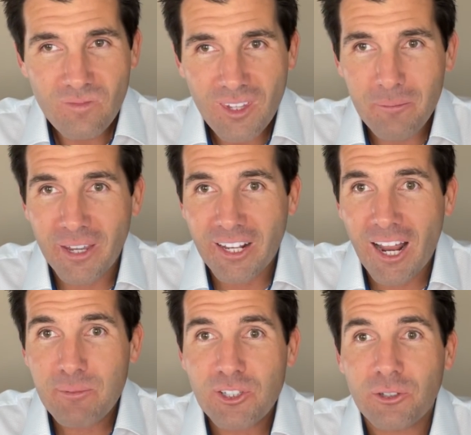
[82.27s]
make an
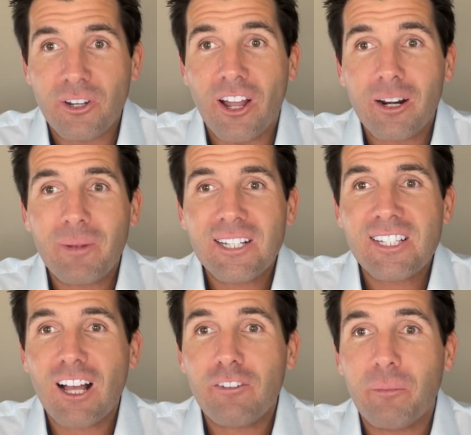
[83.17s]
absolute nut of
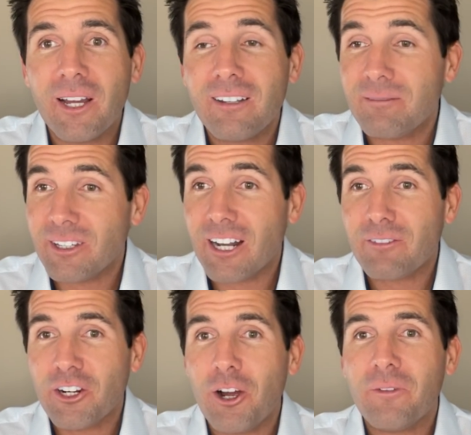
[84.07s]
myself, but you never
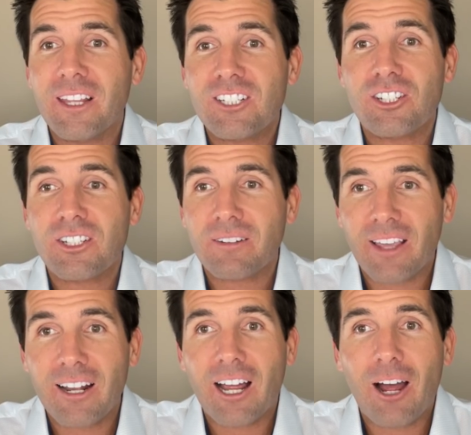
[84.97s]
know. That's just
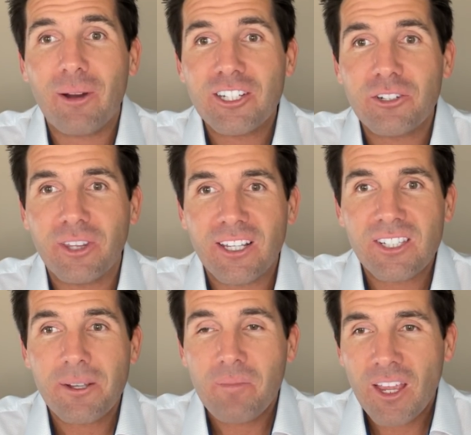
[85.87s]
kind of how I do
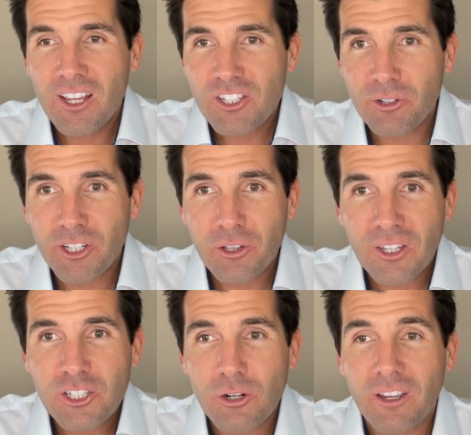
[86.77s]
this. So, another
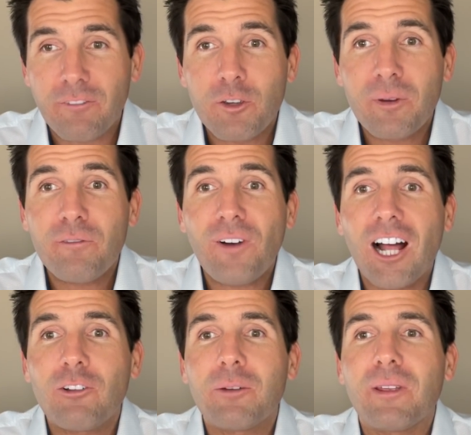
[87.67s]
thing, too, if you've been
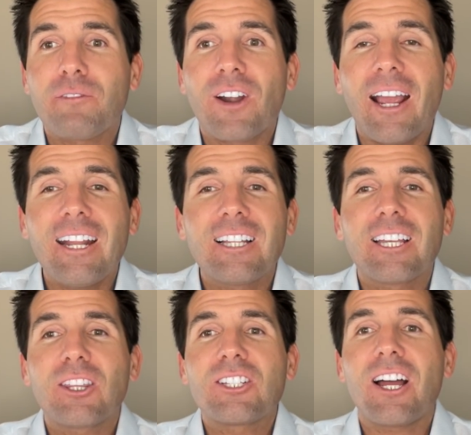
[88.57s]
following me for any
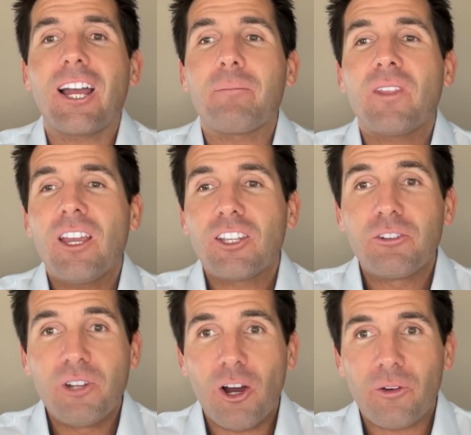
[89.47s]
length of time, you
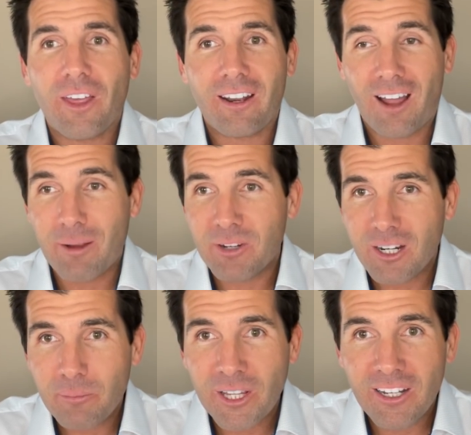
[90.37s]
know that I'm a
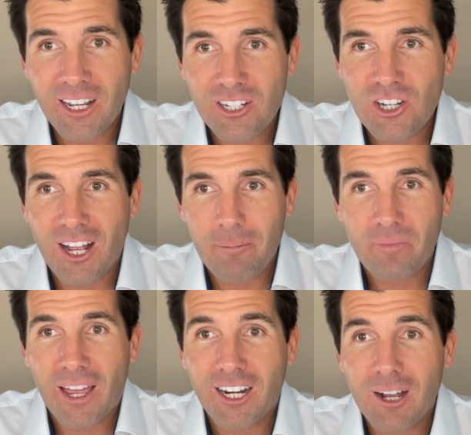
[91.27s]
complete nut job.
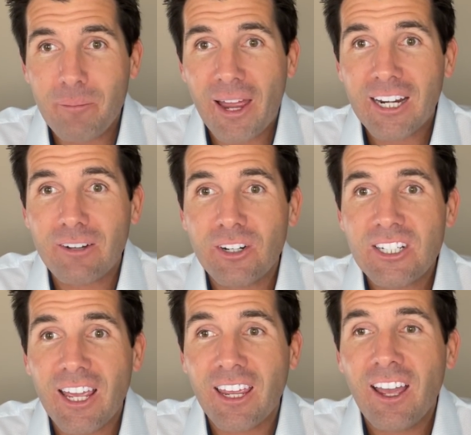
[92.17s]
I come back every
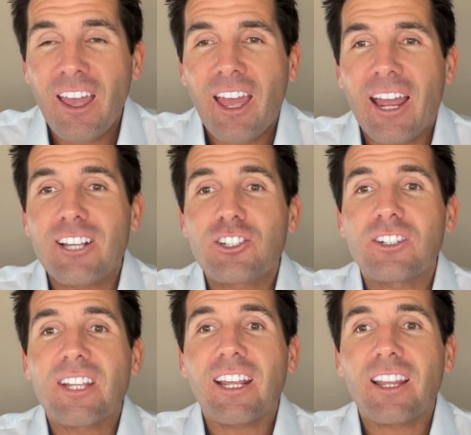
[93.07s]
day as your
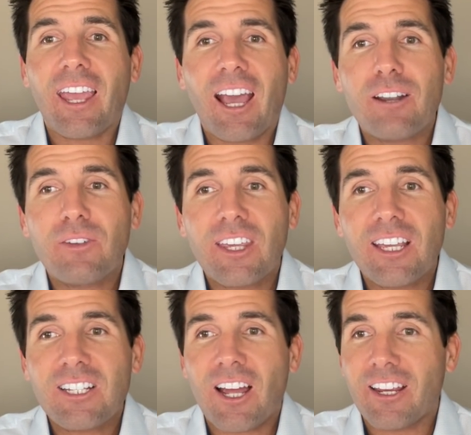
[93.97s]
daily
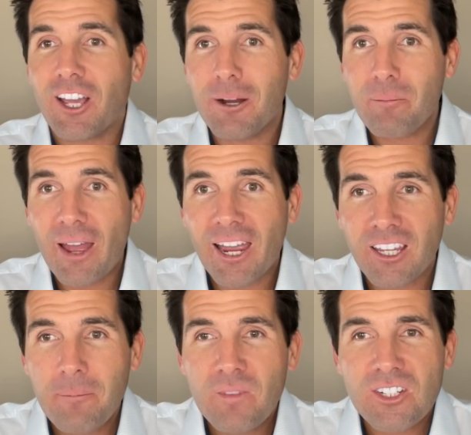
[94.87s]
advocate. I come back
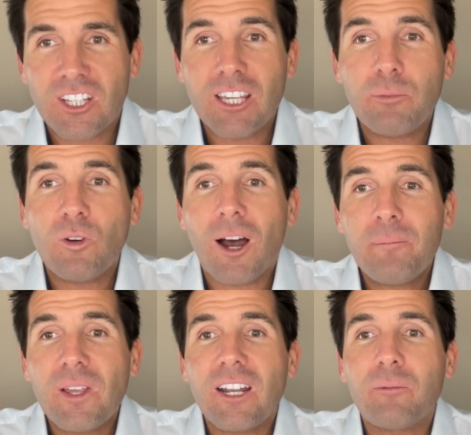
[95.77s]
to keep you
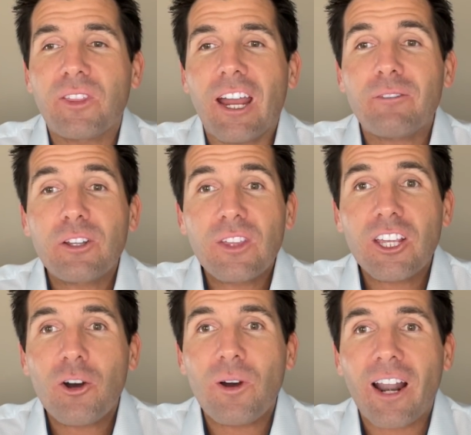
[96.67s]
updated with everything
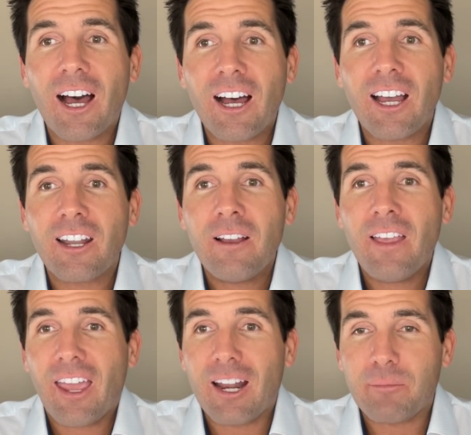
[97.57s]
going on,
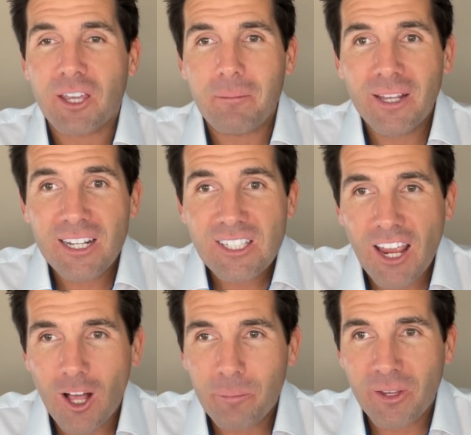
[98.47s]
and I'm committed to
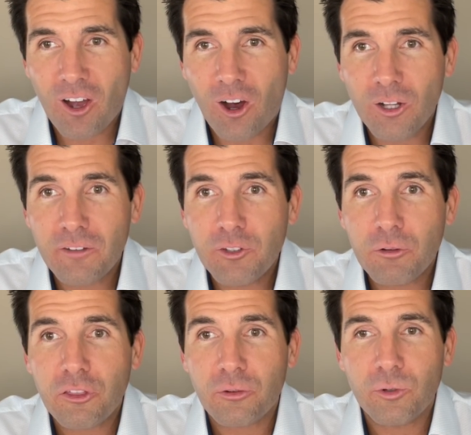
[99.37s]
helping all of you
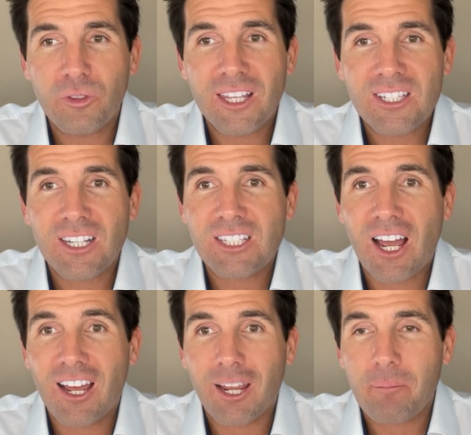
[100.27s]
through this
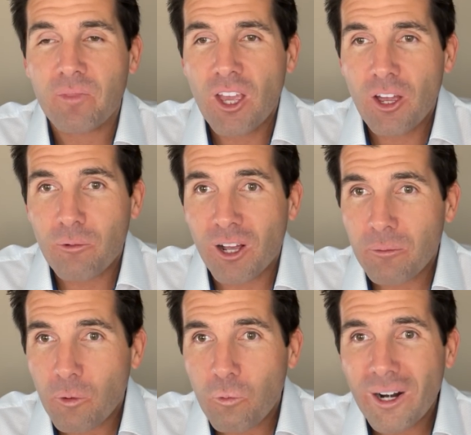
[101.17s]
time. Well,
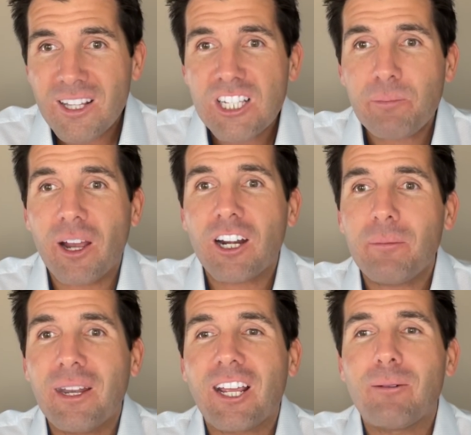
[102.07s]
what inspired
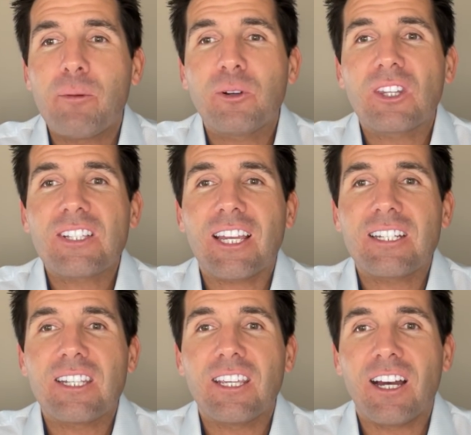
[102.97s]
me to come up with this
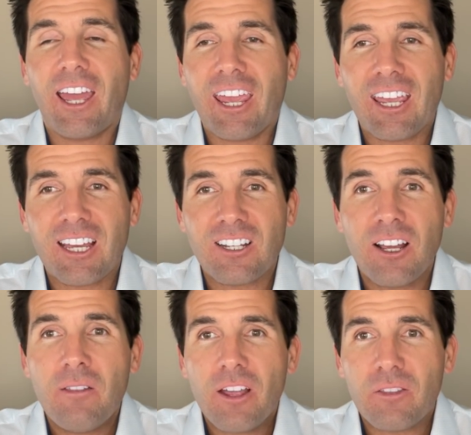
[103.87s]
idea and
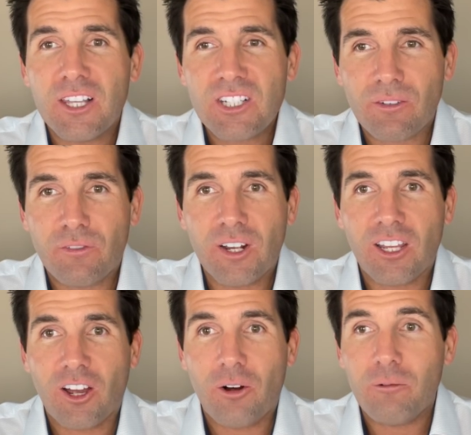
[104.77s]
this
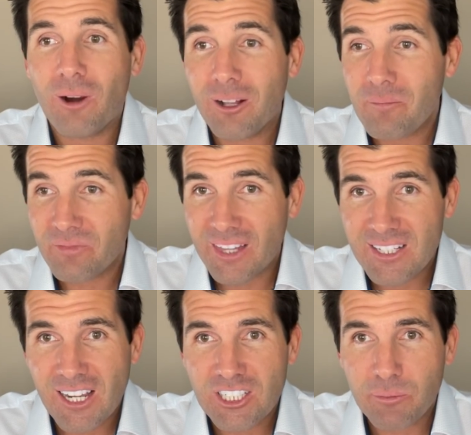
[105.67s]
video? Well, that's
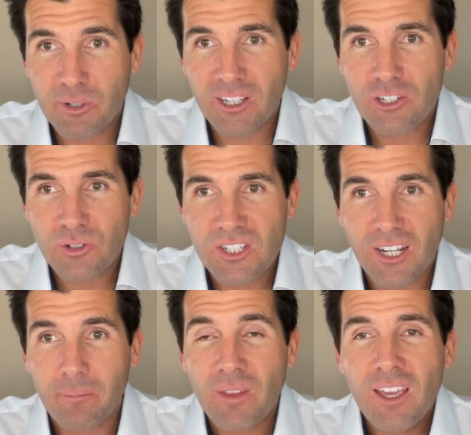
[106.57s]
actually pretty
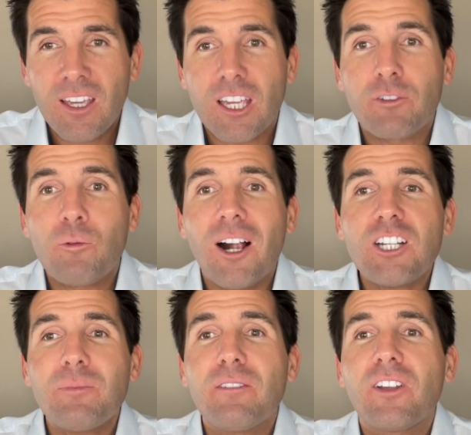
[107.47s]
interesting. If you
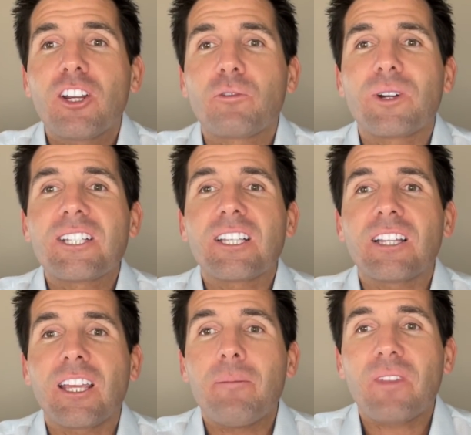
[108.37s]
watched my video
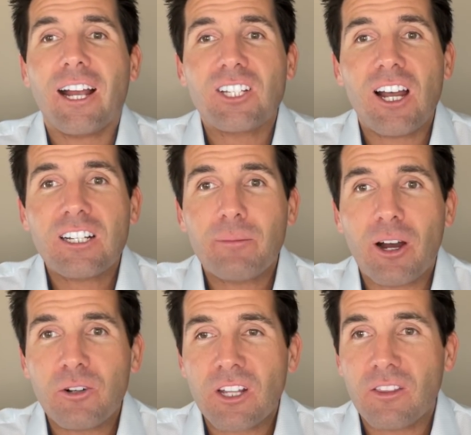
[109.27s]
recently, I talked
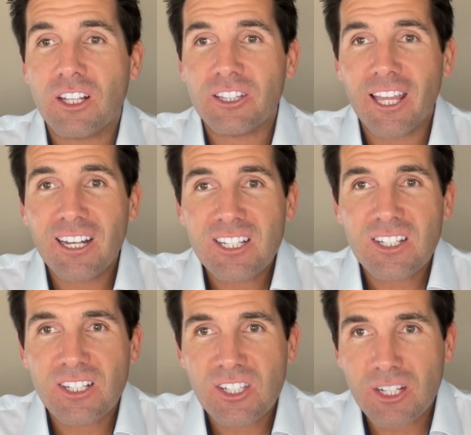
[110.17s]
about the
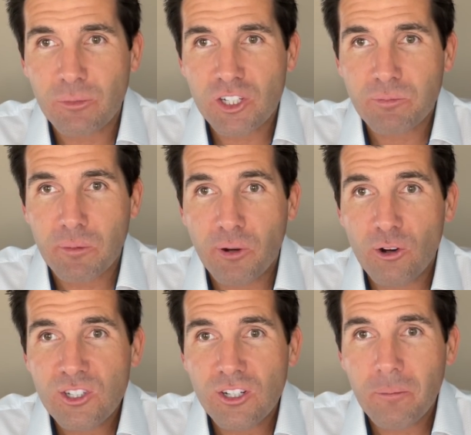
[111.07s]
latest stimulus
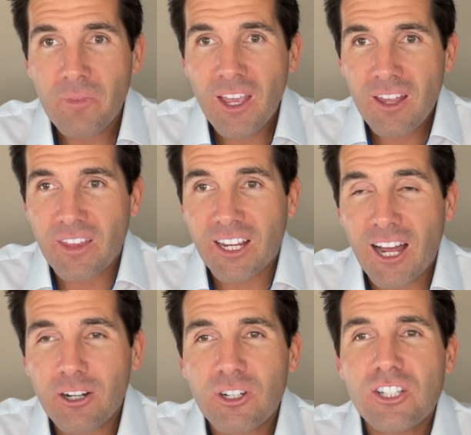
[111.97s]
proposal that that
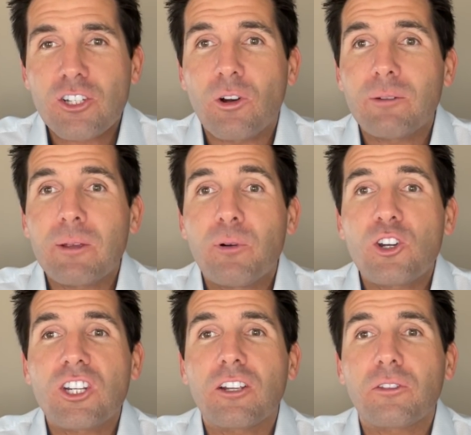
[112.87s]
Congress is going to be
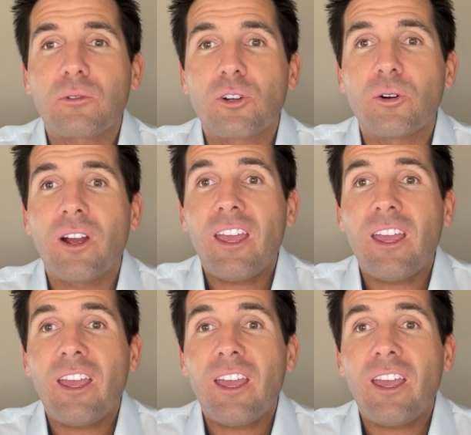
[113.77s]
pushing through,